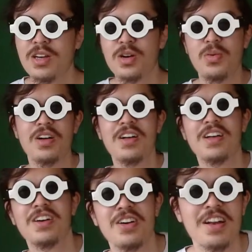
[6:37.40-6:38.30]
Well,
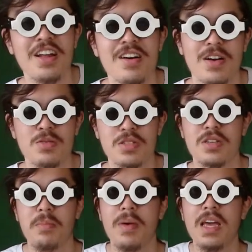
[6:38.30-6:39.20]
good enough. I was
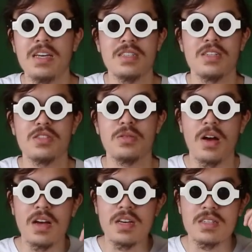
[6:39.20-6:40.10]
amazed and
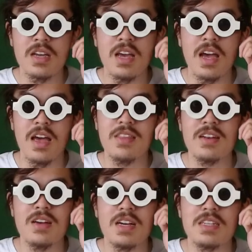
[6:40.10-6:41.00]
surprised. And then
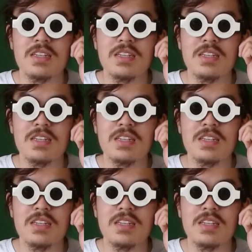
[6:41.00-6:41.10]
I